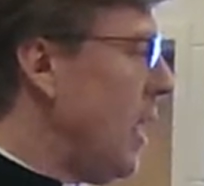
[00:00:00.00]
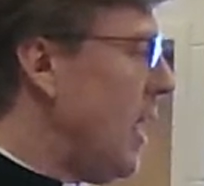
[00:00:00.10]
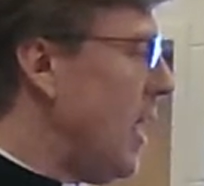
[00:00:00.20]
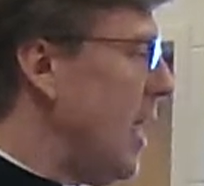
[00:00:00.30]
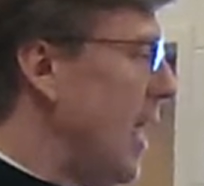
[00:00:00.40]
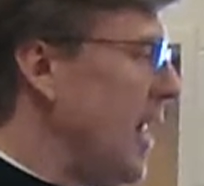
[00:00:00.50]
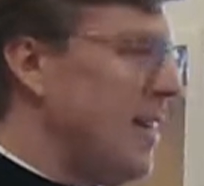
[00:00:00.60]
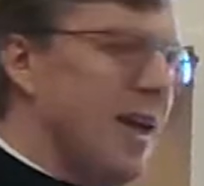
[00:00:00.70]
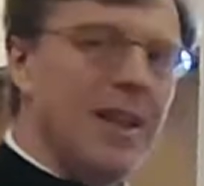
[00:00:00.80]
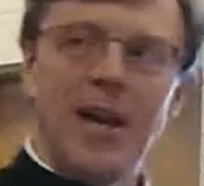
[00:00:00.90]

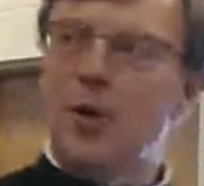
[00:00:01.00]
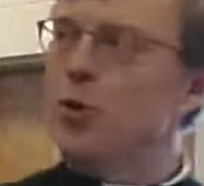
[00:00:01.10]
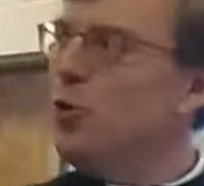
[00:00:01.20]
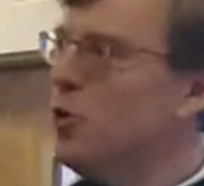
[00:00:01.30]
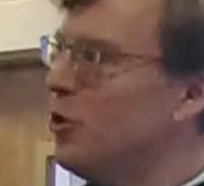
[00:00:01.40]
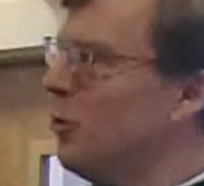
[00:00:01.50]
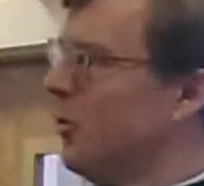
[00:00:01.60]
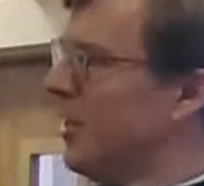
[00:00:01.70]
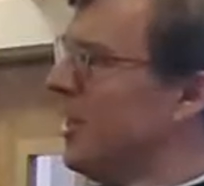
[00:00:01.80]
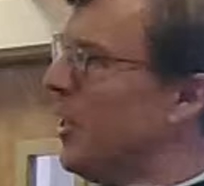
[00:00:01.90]
and allow you to
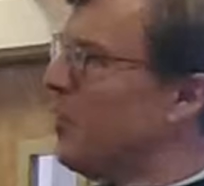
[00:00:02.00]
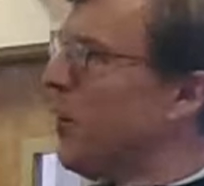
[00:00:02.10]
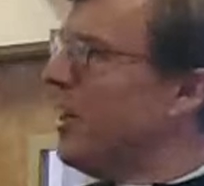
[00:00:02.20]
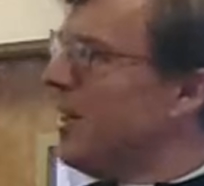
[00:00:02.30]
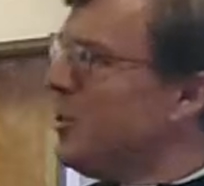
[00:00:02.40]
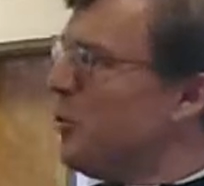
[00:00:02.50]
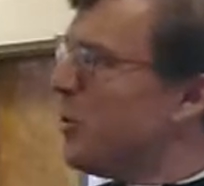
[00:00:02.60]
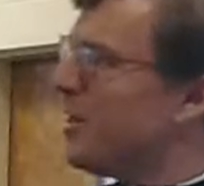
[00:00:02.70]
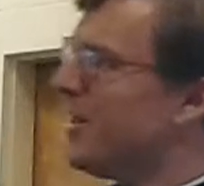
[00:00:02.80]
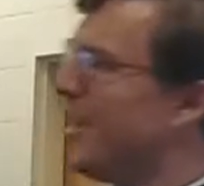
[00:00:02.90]
get right
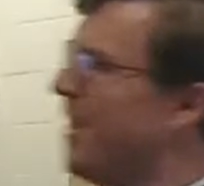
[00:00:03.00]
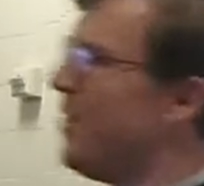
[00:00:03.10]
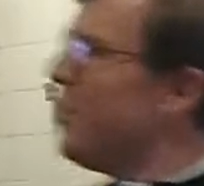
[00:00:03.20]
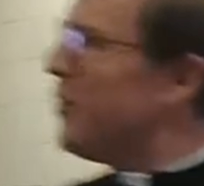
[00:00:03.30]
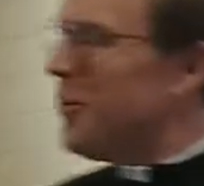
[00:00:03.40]
into it. Thank you.